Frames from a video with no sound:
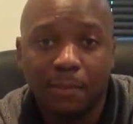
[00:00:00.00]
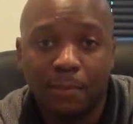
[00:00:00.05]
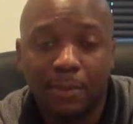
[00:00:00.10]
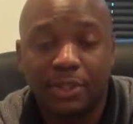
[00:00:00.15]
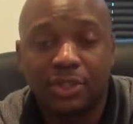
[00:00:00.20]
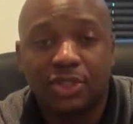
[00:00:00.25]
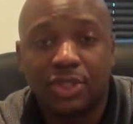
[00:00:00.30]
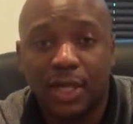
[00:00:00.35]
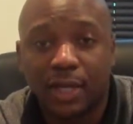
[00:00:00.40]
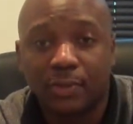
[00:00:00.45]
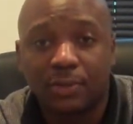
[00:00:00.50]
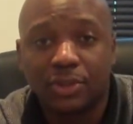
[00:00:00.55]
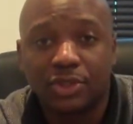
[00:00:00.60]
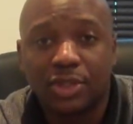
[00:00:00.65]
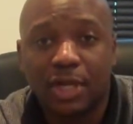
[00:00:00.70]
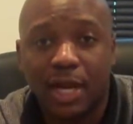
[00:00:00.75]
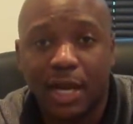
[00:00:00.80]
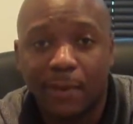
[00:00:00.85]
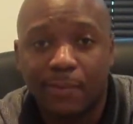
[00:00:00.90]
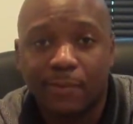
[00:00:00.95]
But check
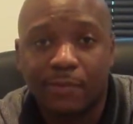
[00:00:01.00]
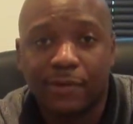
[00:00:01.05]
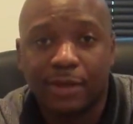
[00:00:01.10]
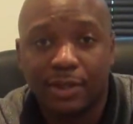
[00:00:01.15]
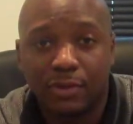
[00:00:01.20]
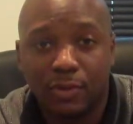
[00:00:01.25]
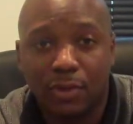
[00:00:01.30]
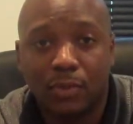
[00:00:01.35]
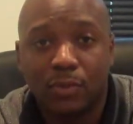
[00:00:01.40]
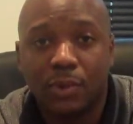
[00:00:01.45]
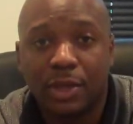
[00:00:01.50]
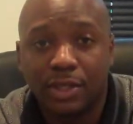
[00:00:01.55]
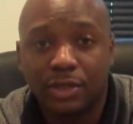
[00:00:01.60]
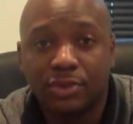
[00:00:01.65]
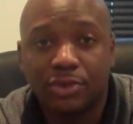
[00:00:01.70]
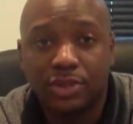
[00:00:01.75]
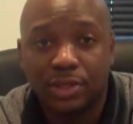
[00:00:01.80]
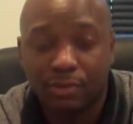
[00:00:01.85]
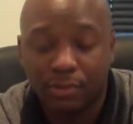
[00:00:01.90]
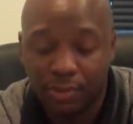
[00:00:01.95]
with your operator on
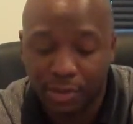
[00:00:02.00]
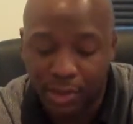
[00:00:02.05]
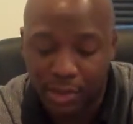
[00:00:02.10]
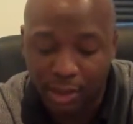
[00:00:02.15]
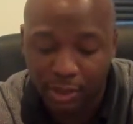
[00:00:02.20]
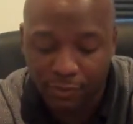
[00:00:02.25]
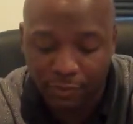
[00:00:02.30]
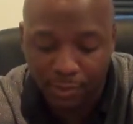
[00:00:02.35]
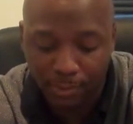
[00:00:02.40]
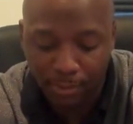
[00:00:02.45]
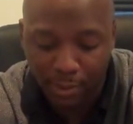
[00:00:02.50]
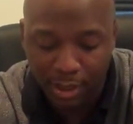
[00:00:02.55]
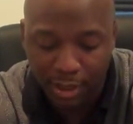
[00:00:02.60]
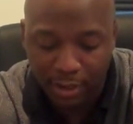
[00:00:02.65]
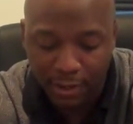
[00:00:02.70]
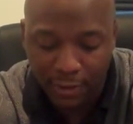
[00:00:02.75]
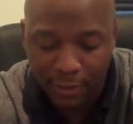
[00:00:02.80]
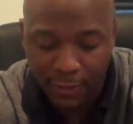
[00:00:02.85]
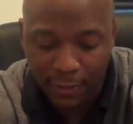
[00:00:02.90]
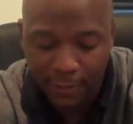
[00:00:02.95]
when you should receive your
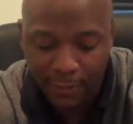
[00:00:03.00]
money.